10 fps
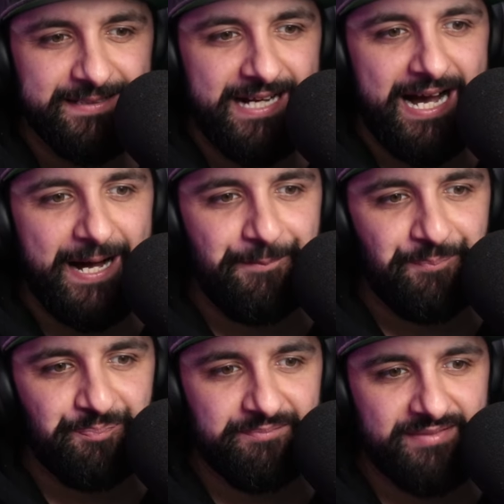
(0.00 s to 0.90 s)
Um,
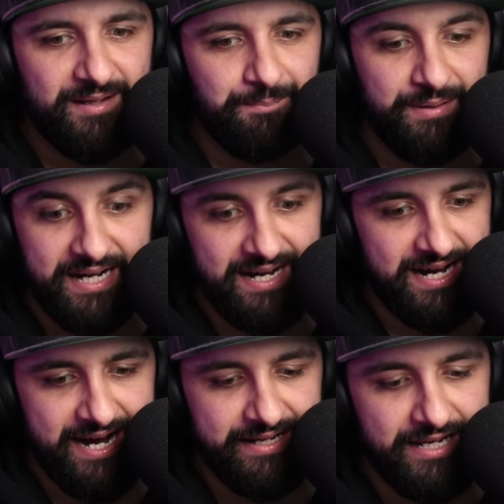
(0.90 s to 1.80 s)
but
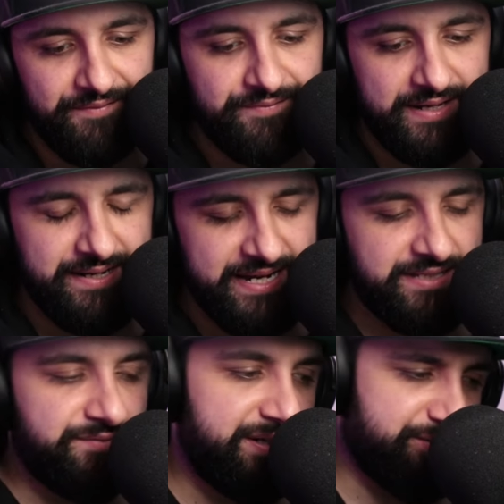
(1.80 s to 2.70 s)
I love a
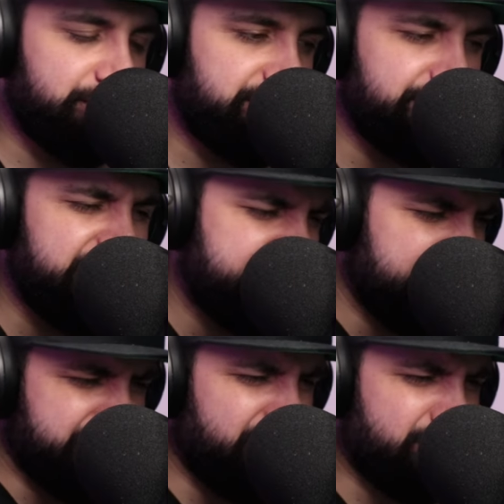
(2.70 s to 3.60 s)
native Xbox device
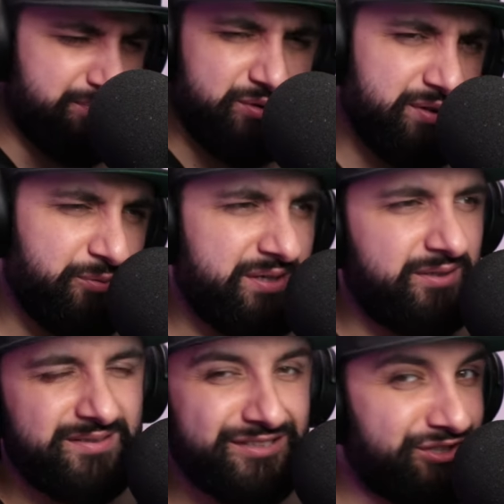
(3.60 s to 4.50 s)
that is dockable and
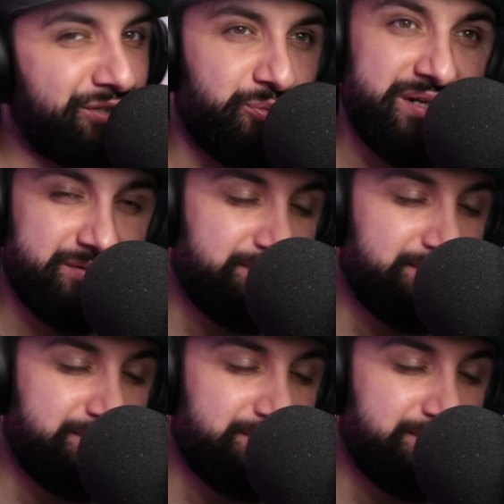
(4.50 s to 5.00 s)
whatnot. Could work